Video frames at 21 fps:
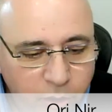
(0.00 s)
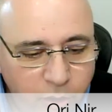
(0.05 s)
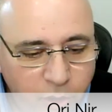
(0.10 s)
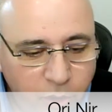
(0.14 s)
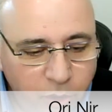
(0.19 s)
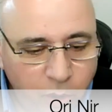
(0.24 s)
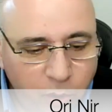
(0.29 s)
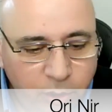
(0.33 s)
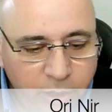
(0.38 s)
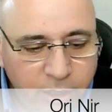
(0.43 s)

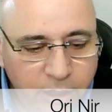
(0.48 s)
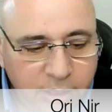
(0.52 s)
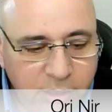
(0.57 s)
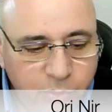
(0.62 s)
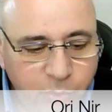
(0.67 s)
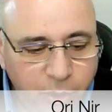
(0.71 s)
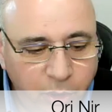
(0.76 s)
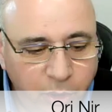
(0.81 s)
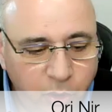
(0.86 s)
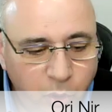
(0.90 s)
know,
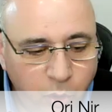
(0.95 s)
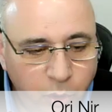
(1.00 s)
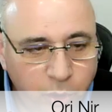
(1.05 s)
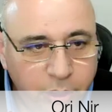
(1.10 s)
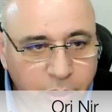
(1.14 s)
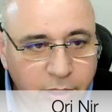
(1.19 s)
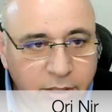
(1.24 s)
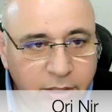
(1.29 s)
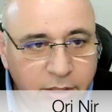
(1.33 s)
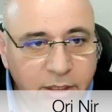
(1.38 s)
is
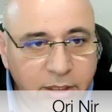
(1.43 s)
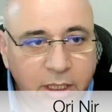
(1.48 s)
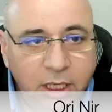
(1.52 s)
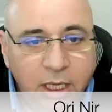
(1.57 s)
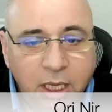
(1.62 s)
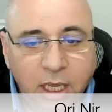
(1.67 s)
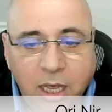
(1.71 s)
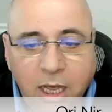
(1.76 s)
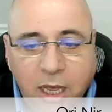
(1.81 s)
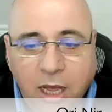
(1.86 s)
recorded.
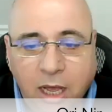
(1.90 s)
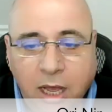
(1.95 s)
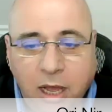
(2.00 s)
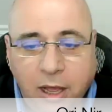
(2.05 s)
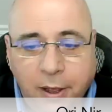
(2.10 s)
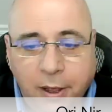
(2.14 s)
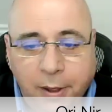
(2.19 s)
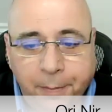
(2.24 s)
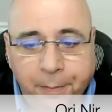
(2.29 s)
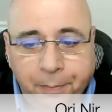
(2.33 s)

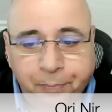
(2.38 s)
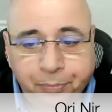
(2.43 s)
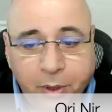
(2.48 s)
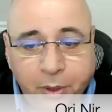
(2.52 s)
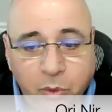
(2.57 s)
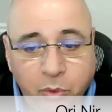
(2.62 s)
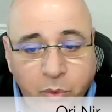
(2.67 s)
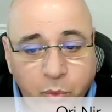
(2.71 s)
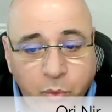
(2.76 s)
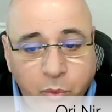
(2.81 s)

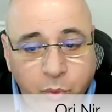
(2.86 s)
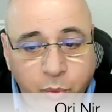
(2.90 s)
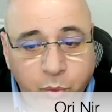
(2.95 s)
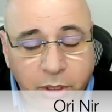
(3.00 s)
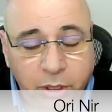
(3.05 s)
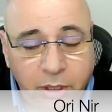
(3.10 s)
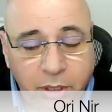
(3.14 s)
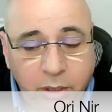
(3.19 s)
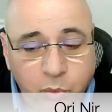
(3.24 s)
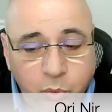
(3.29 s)
We